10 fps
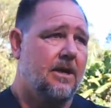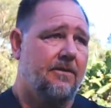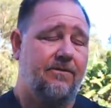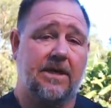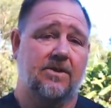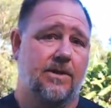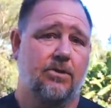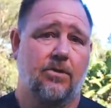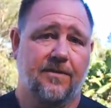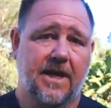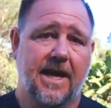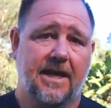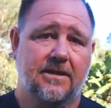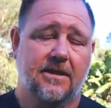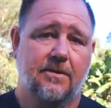factor in all
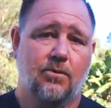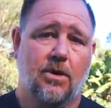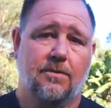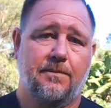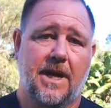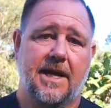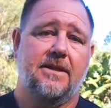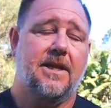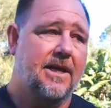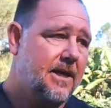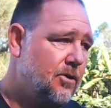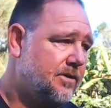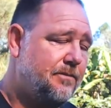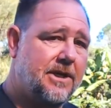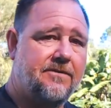that, well, and the
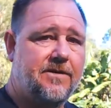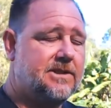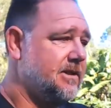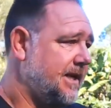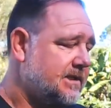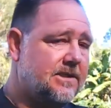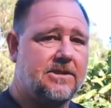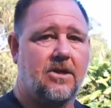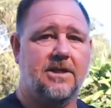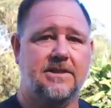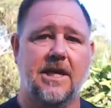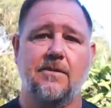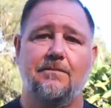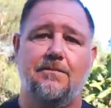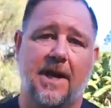health benefits, the
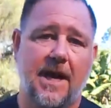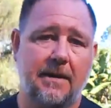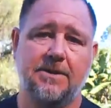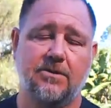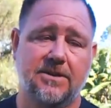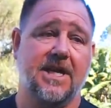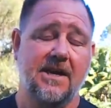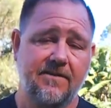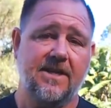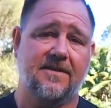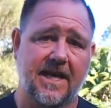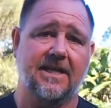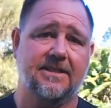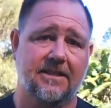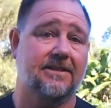exercise, and that, perhaps you're
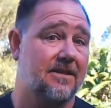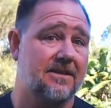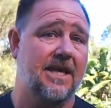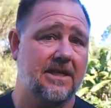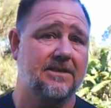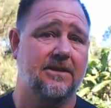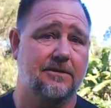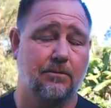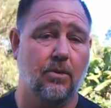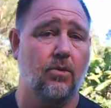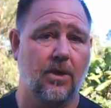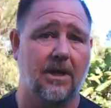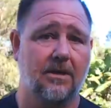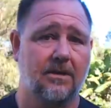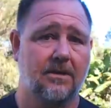saving thousands and thousands
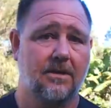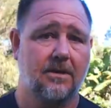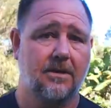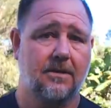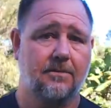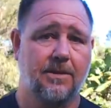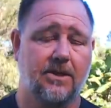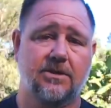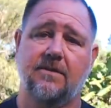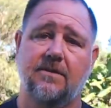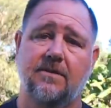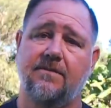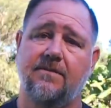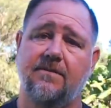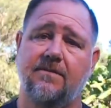more because of
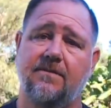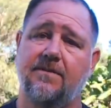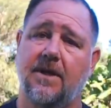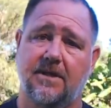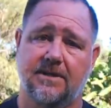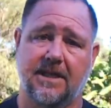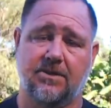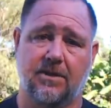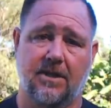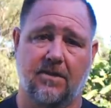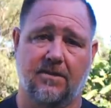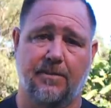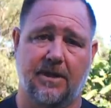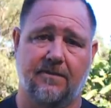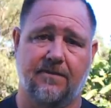those extra health benefits
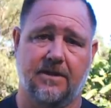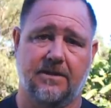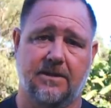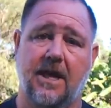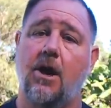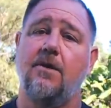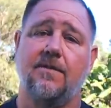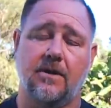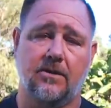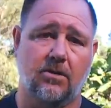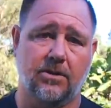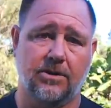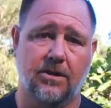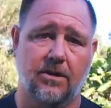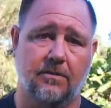over the long term.
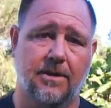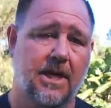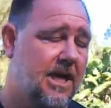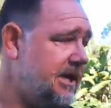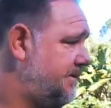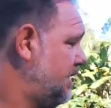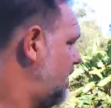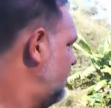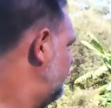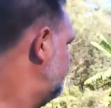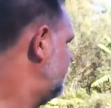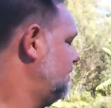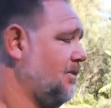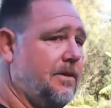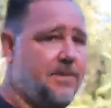Even though you might be
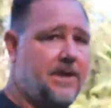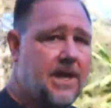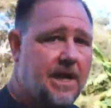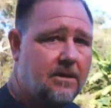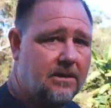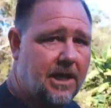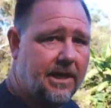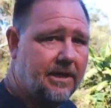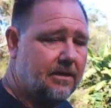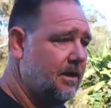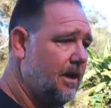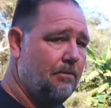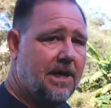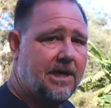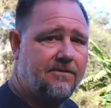outlaying money for
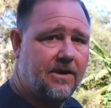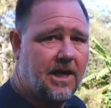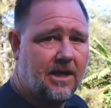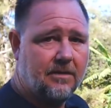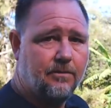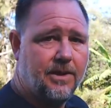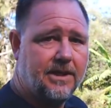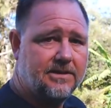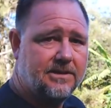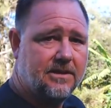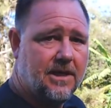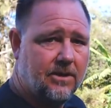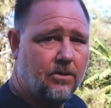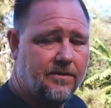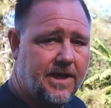garden beds and all
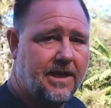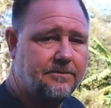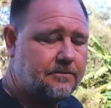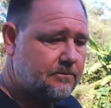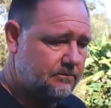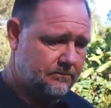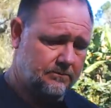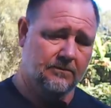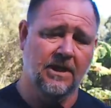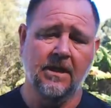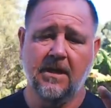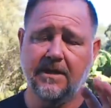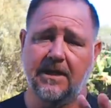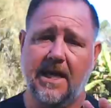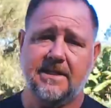that. The
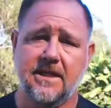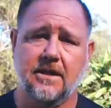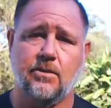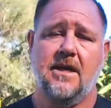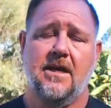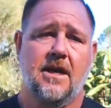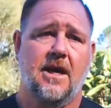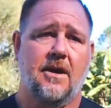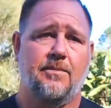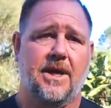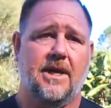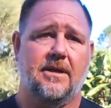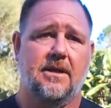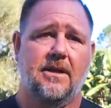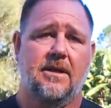last thing I want to say
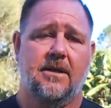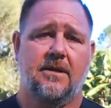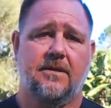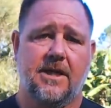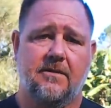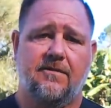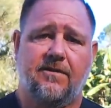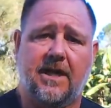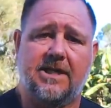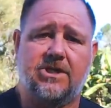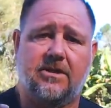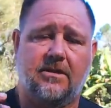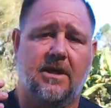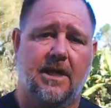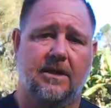about the
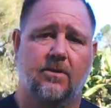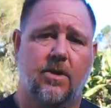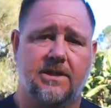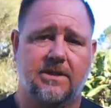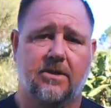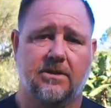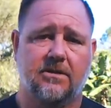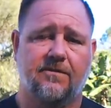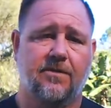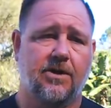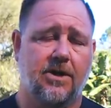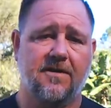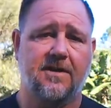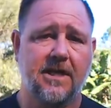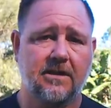inflation and the rising cost of
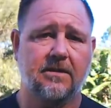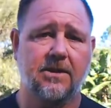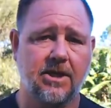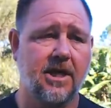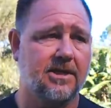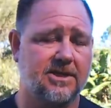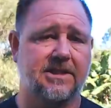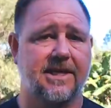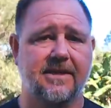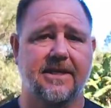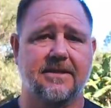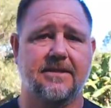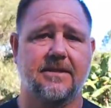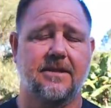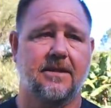food, I think you're going to see
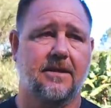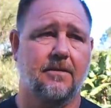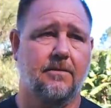this